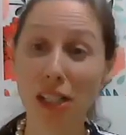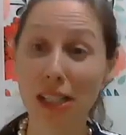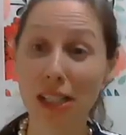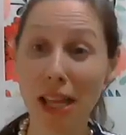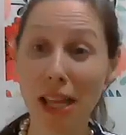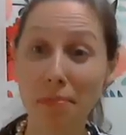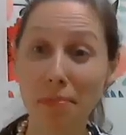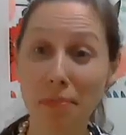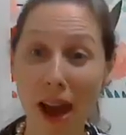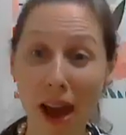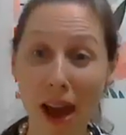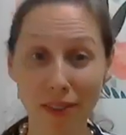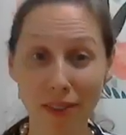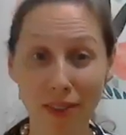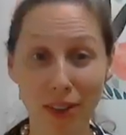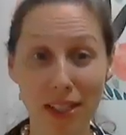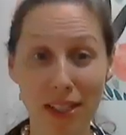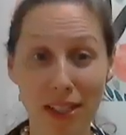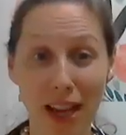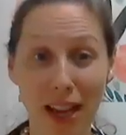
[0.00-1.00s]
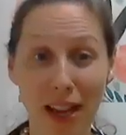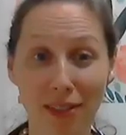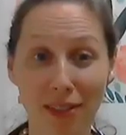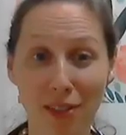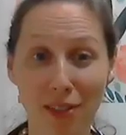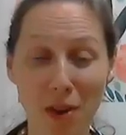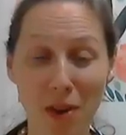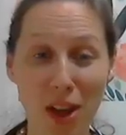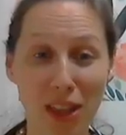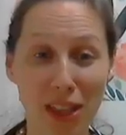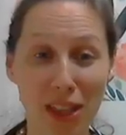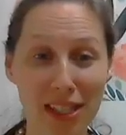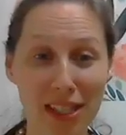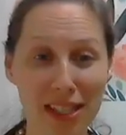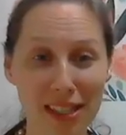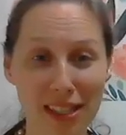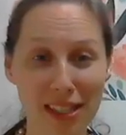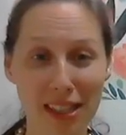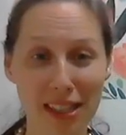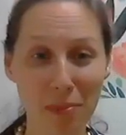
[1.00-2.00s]
step back for a second from all
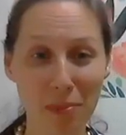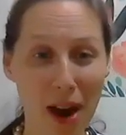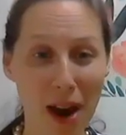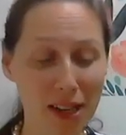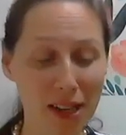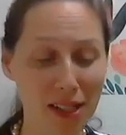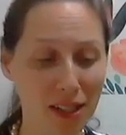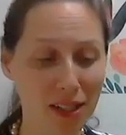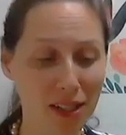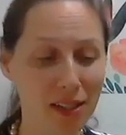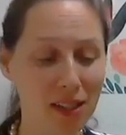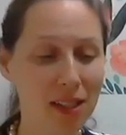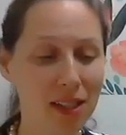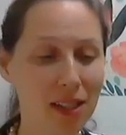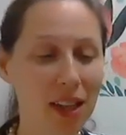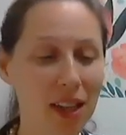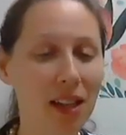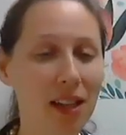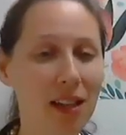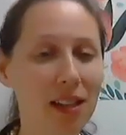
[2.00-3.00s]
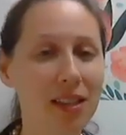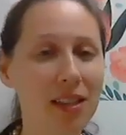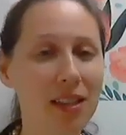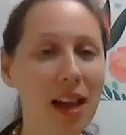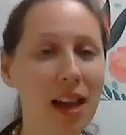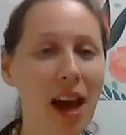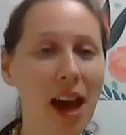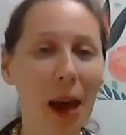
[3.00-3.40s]
the practical skills,